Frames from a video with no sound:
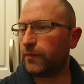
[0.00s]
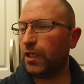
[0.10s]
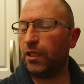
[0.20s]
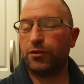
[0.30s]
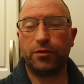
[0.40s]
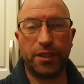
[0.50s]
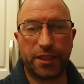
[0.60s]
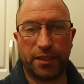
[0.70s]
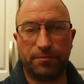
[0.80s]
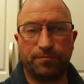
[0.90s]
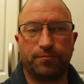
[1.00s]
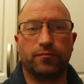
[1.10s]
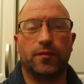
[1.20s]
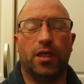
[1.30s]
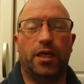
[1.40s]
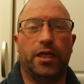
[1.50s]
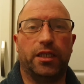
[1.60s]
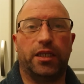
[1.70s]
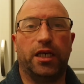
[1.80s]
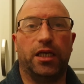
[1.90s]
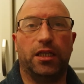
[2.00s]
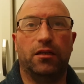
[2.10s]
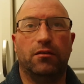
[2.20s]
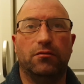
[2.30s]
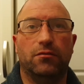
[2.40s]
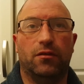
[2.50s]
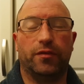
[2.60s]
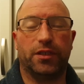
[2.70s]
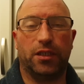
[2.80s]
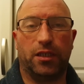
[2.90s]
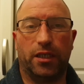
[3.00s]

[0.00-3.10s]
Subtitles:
I did that and then obviously kind